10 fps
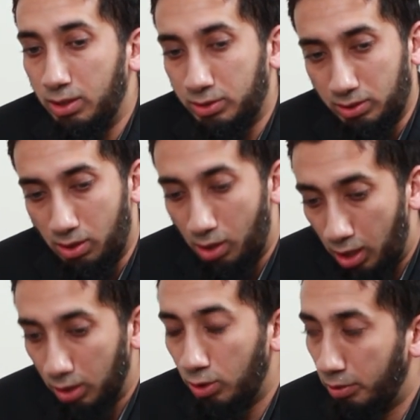it's
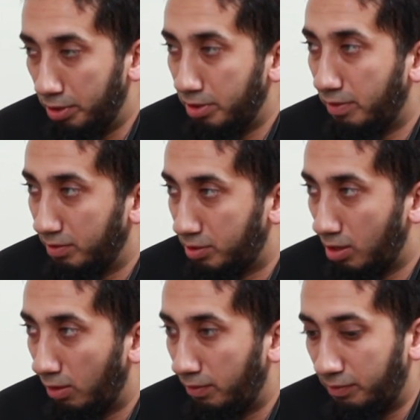hollow in and of
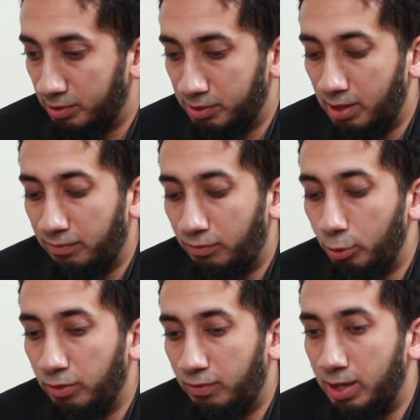itself if it's not
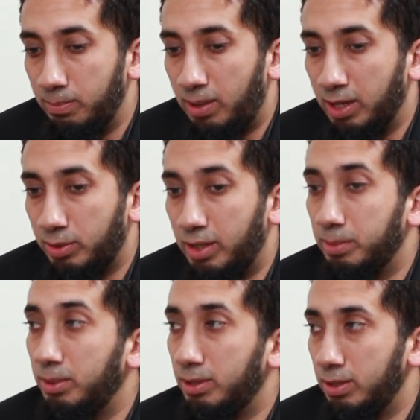fortified by
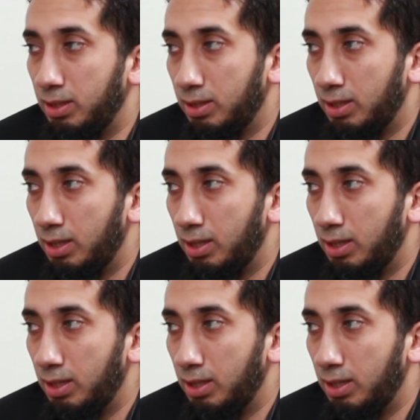credibility.